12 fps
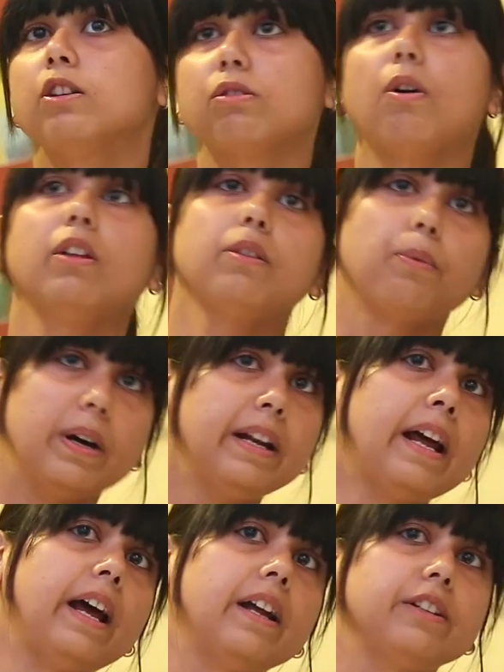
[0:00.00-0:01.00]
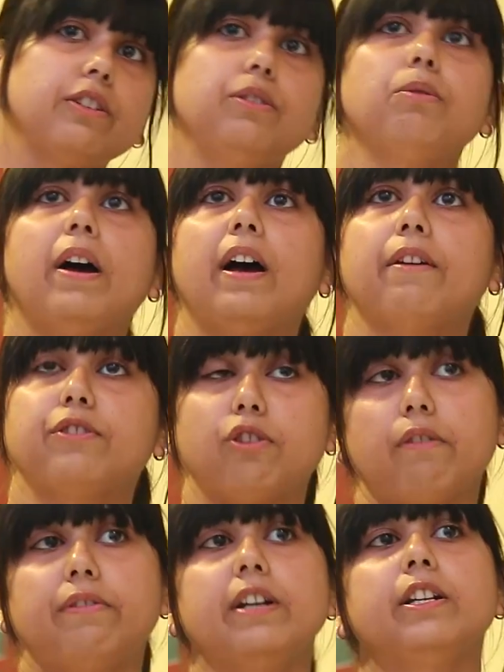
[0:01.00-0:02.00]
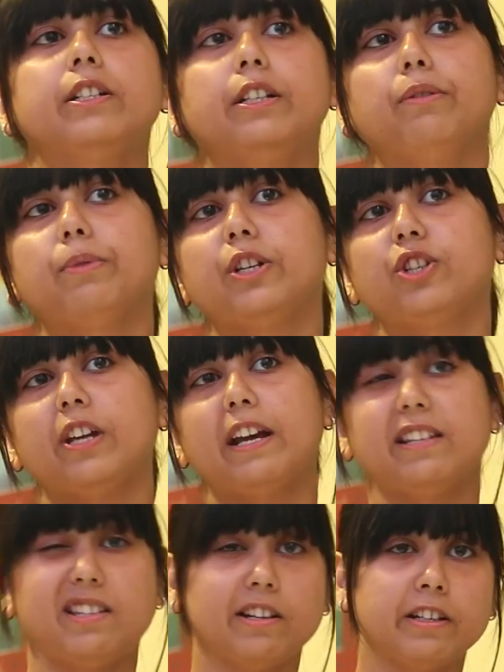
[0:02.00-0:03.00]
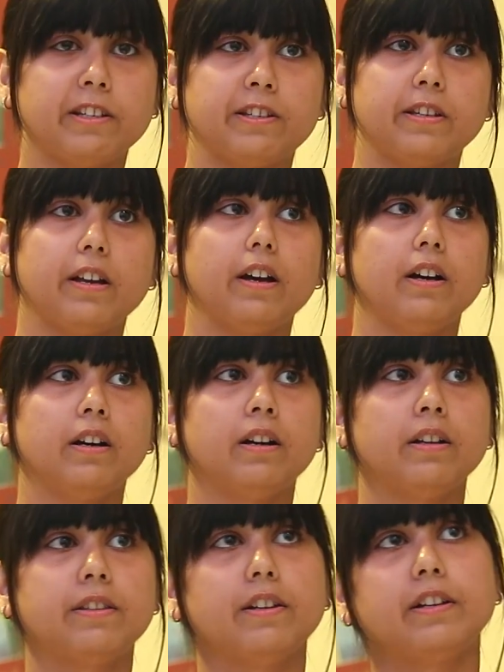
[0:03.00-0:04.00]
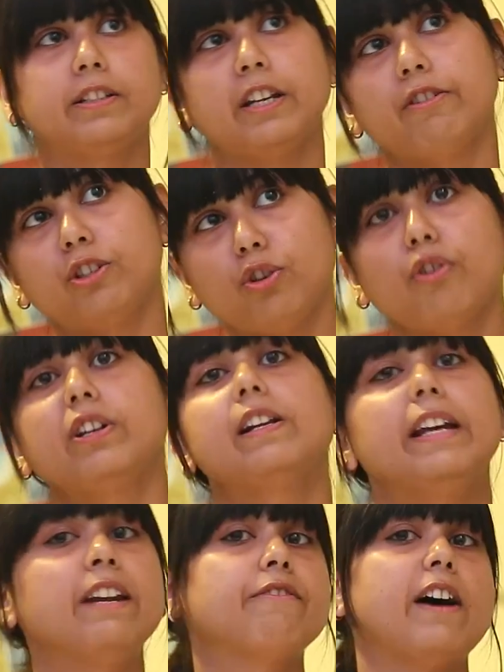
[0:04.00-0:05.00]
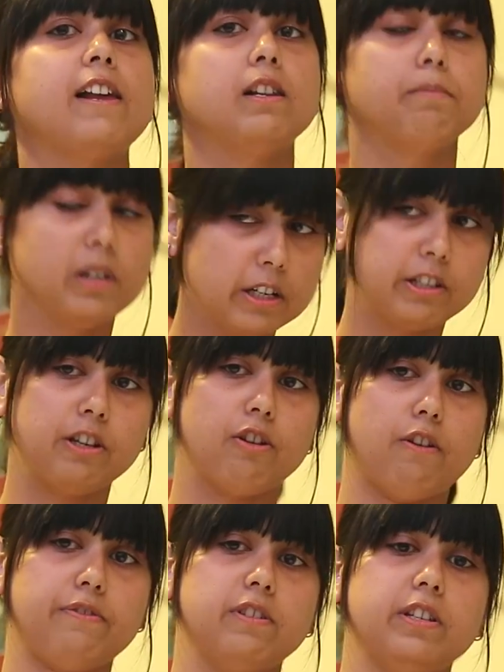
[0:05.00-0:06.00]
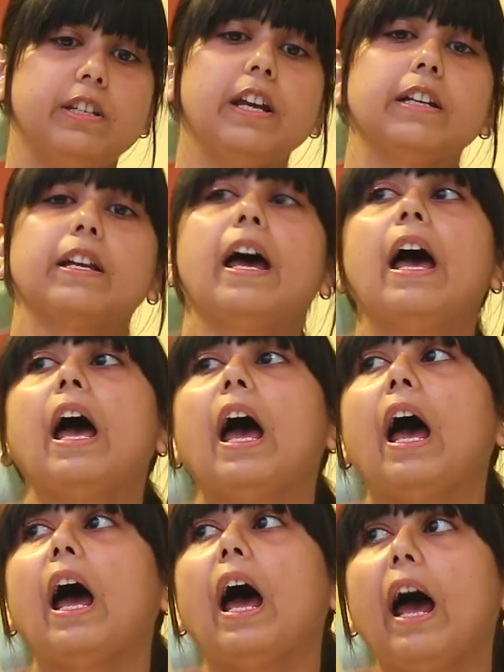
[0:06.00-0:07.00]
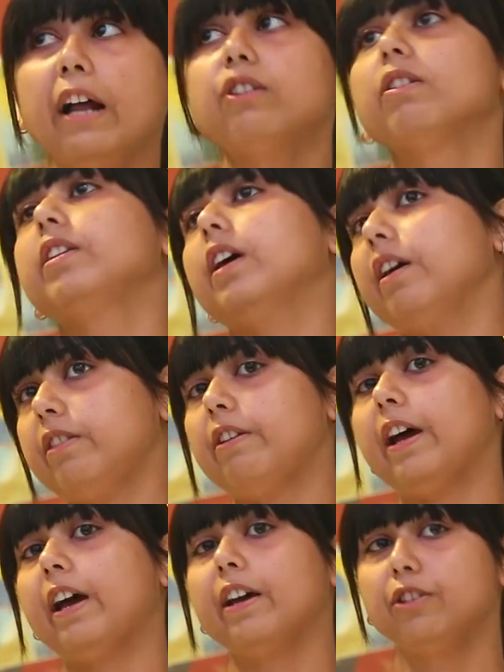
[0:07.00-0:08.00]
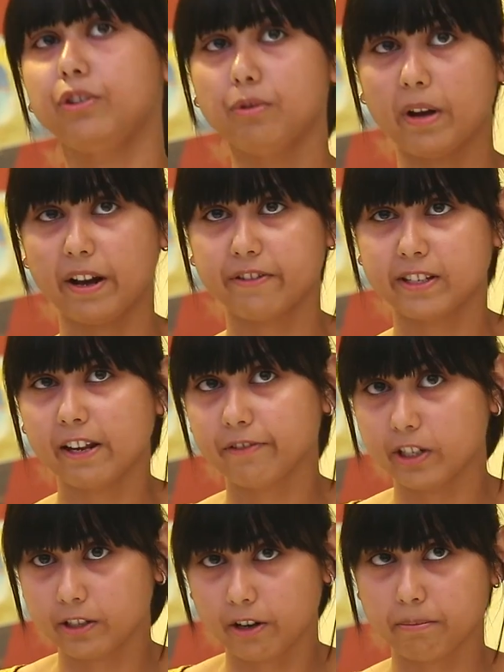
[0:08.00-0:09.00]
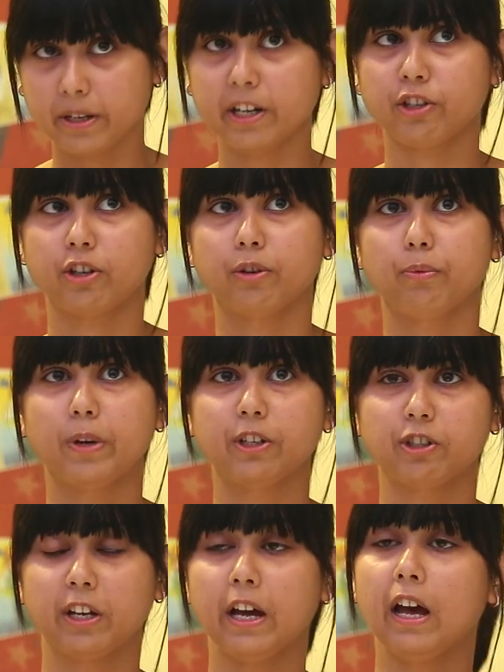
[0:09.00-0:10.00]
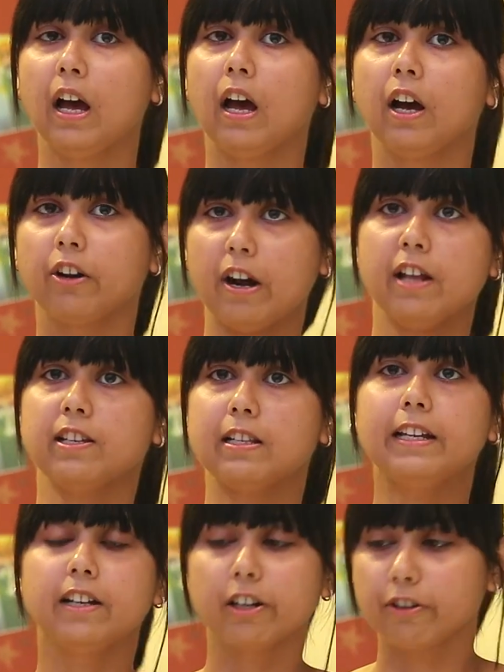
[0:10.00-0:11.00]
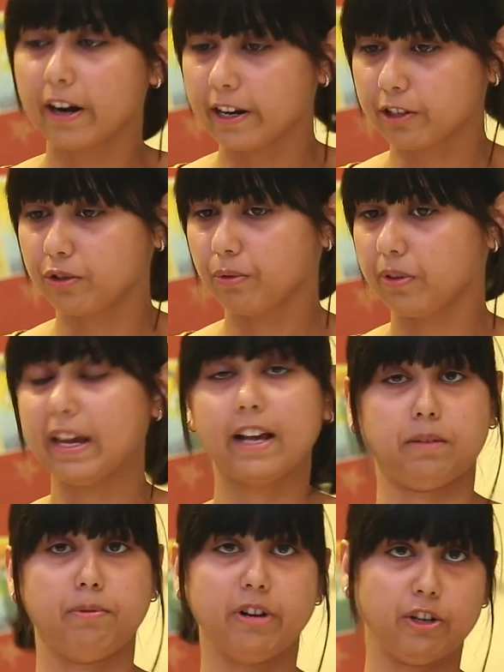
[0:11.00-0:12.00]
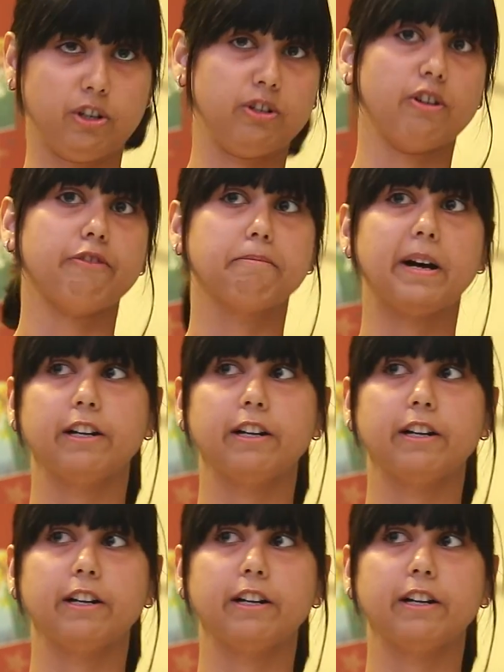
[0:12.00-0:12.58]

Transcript: So on the one hand, you have sovereignty, which asserts the territorial inviolability of the state. And on the other hand, you have self-determination, which grants legal rights to the aspirations of